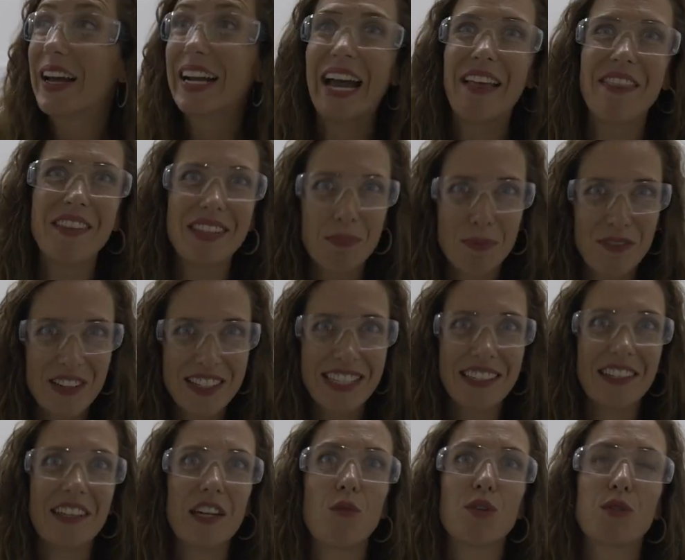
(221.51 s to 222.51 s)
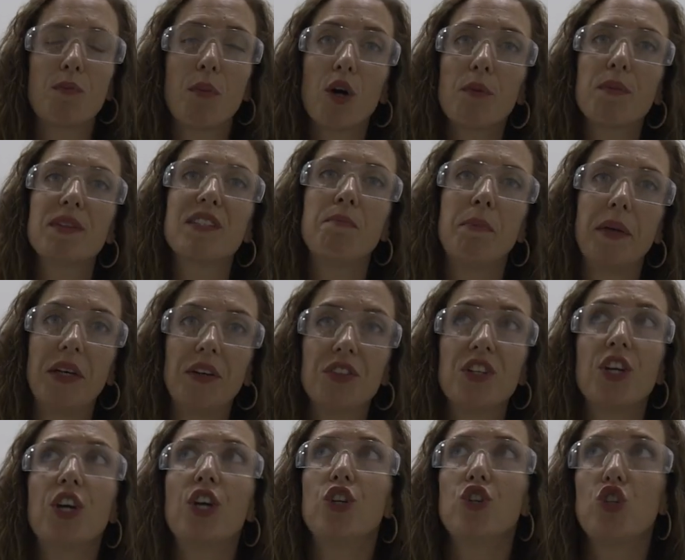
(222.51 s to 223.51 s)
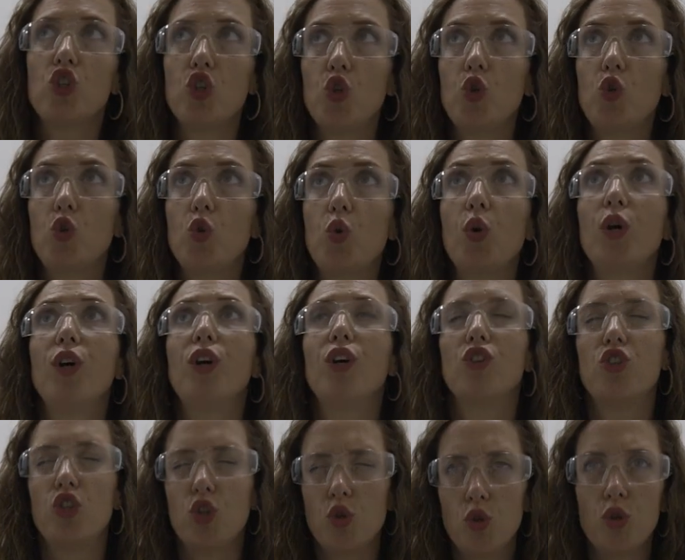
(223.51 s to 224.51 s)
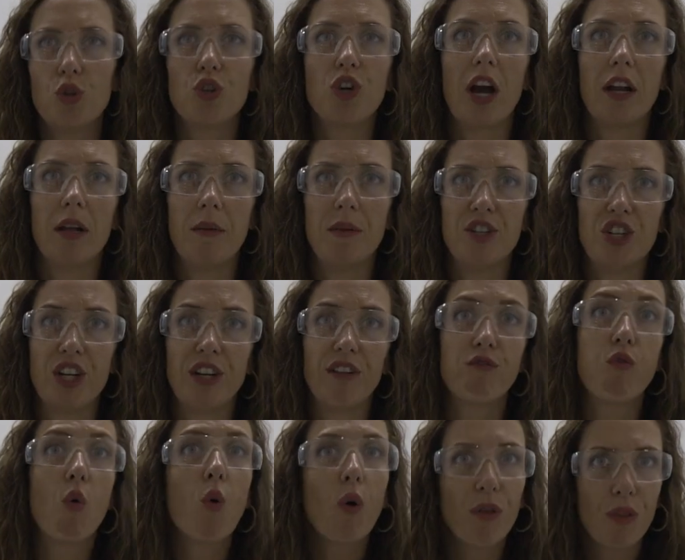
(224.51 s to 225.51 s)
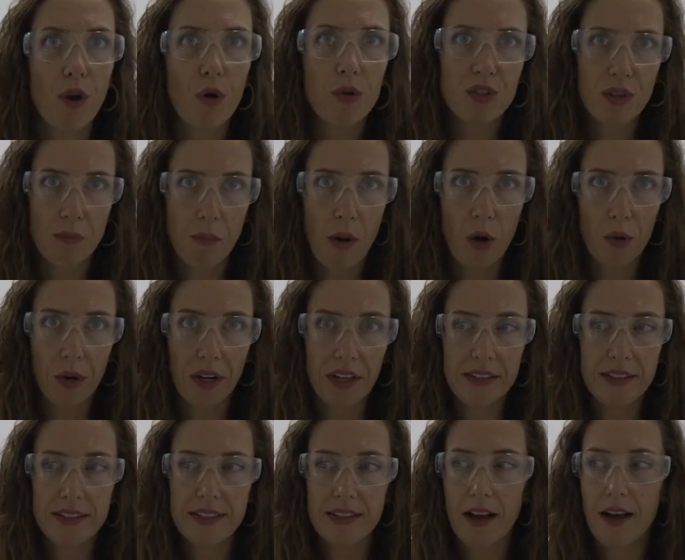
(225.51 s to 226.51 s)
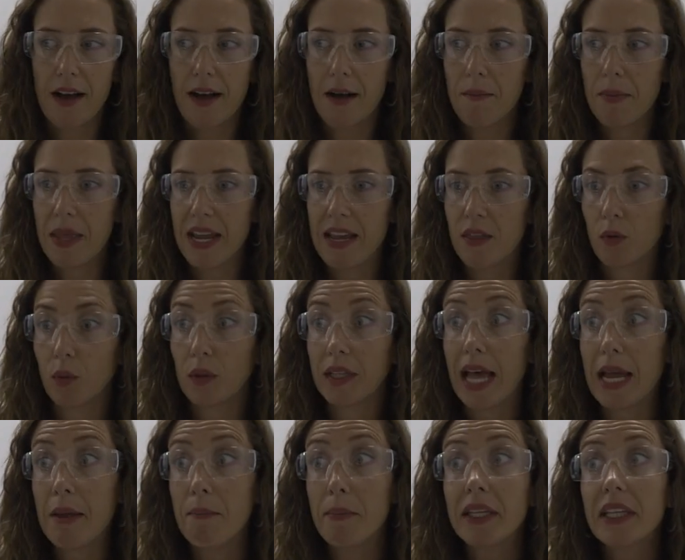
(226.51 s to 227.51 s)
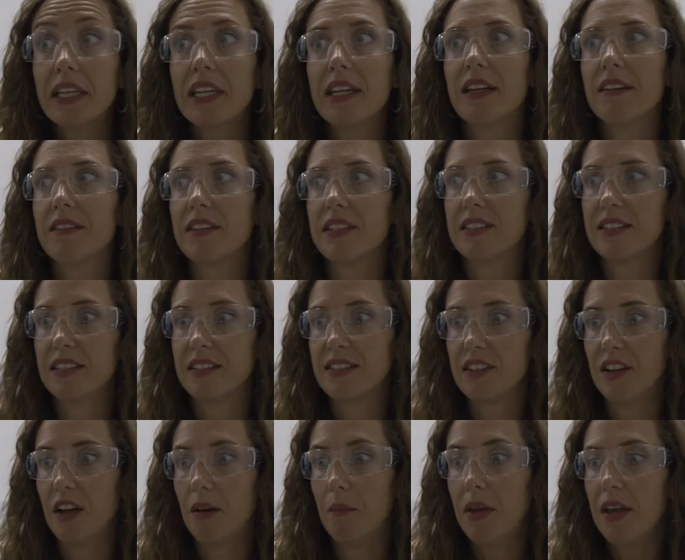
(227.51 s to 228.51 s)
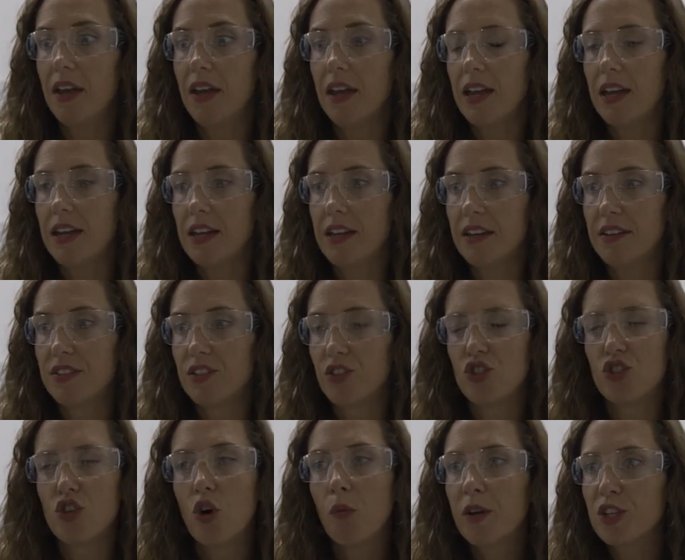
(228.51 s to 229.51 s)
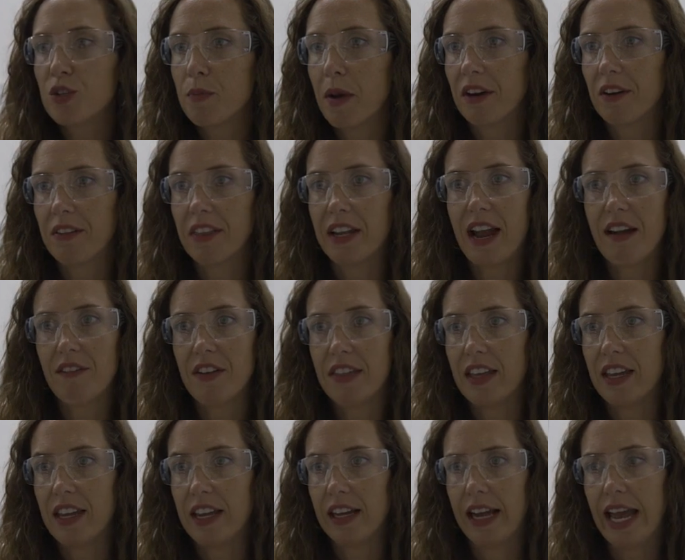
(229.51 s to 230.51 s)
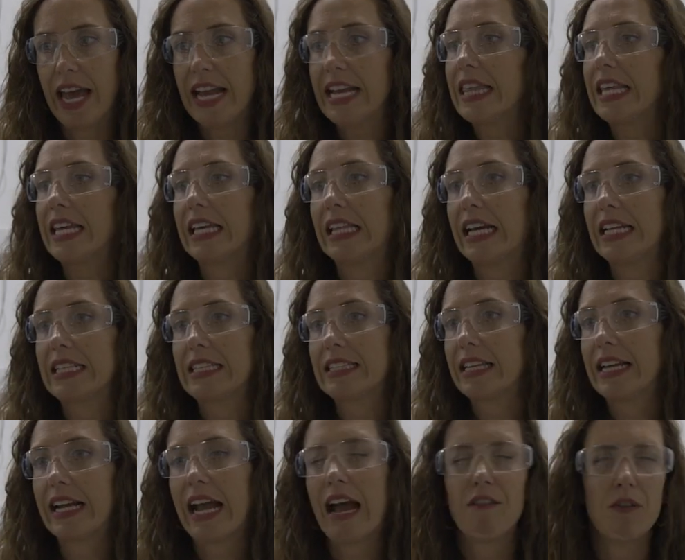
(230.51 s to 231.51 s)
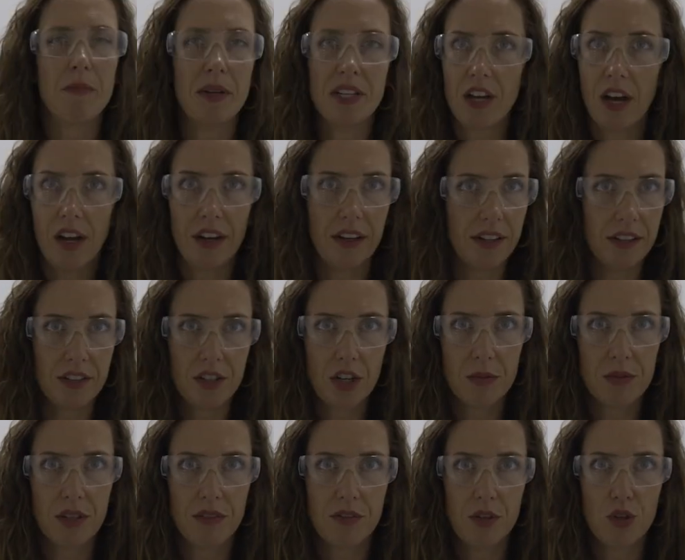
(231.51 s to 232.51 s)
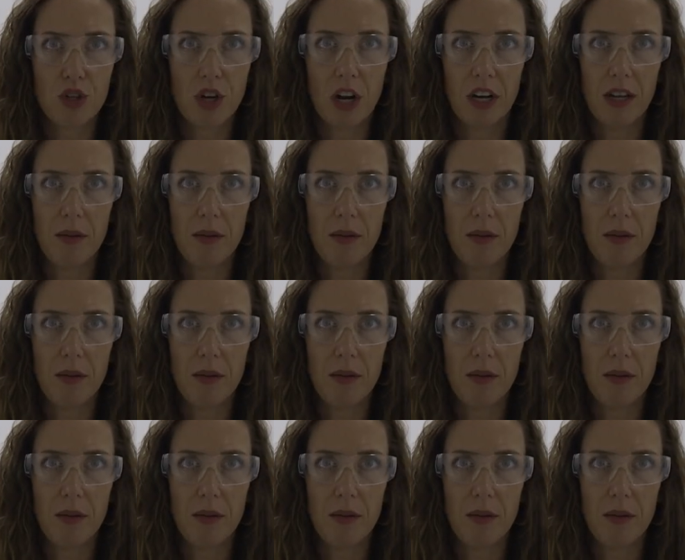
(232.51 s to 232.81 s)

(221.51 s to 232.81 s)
again, this facility was purpose-built to do neutron imaging for those components, and the reliability of the system is so much better than anything that's ever been done in terms of neutron